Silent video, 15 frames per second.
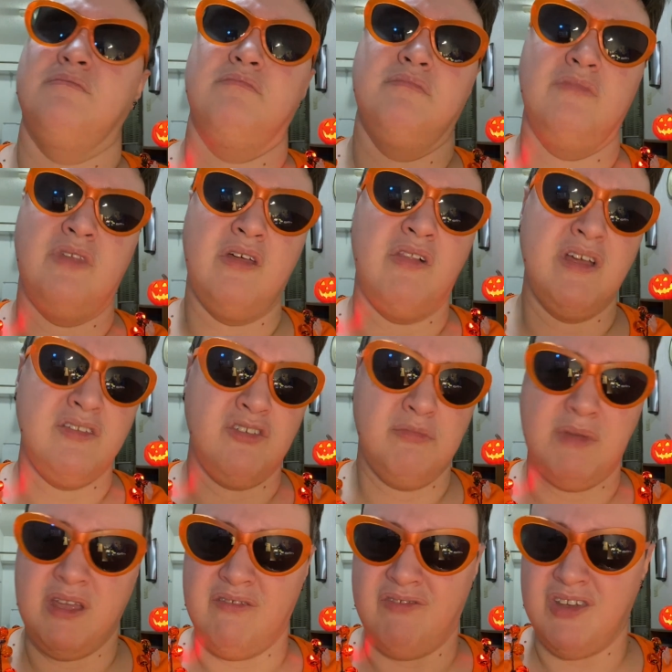they like to
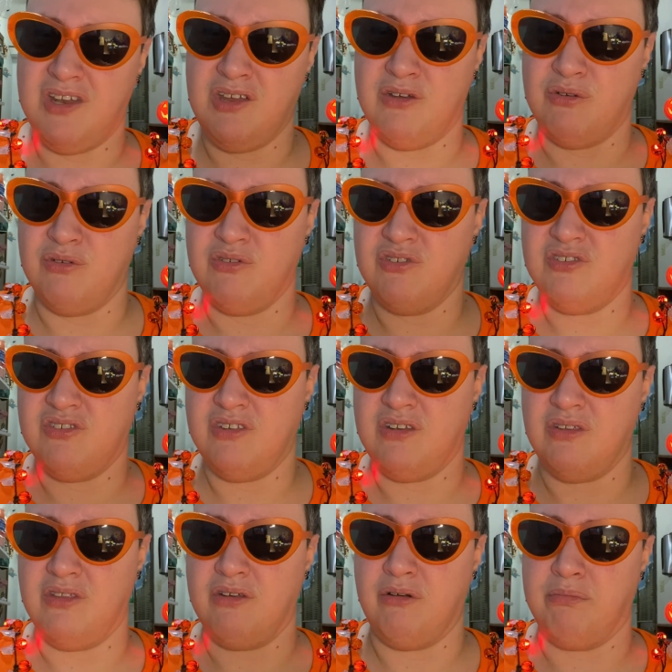make videos, you know,
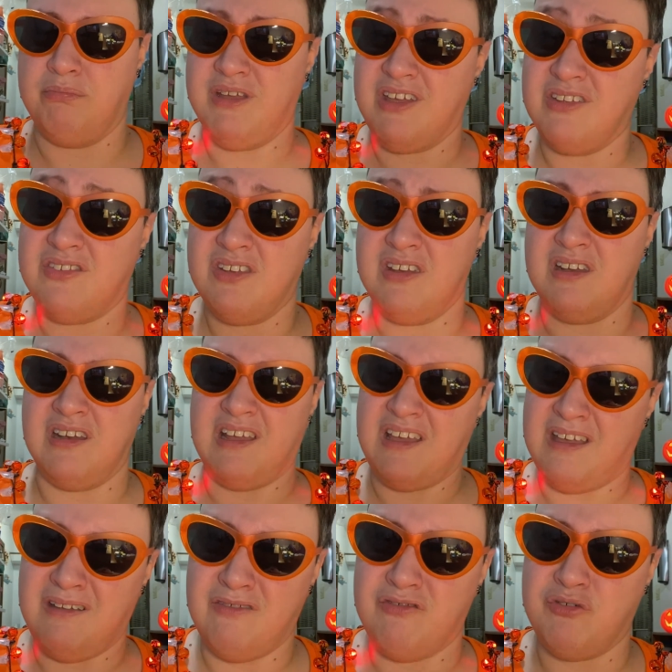that are bigoted and
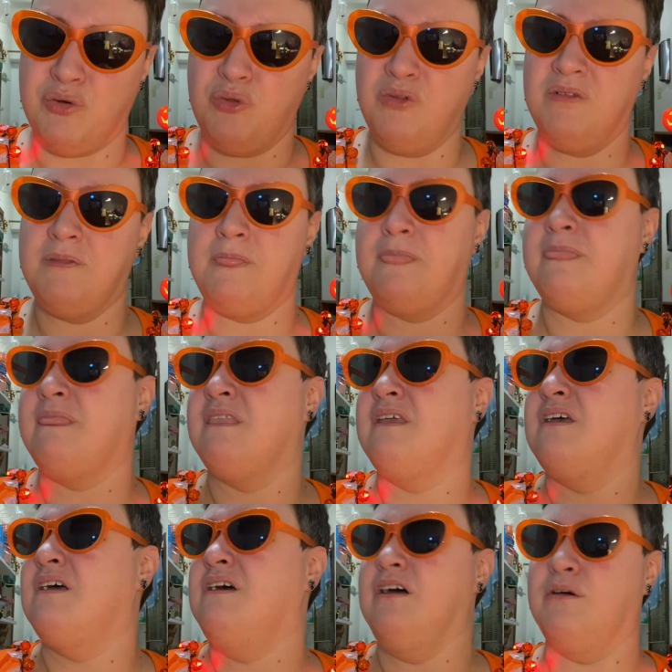hateful
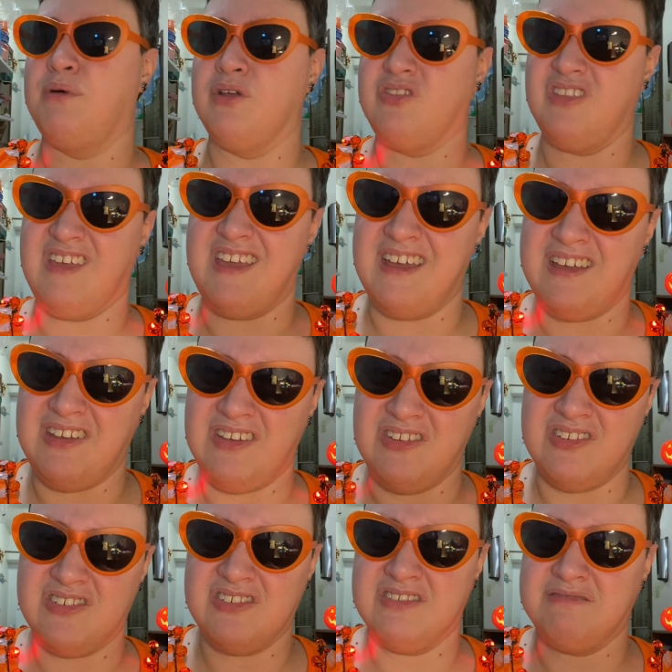about the
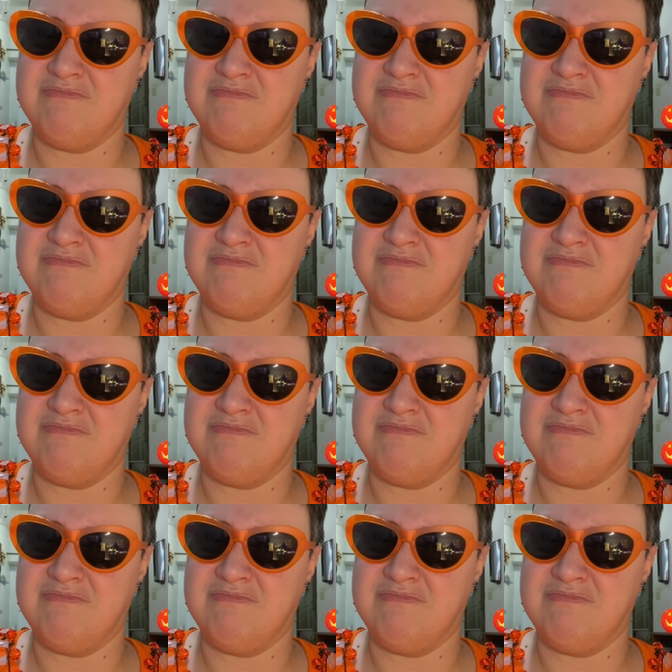gays.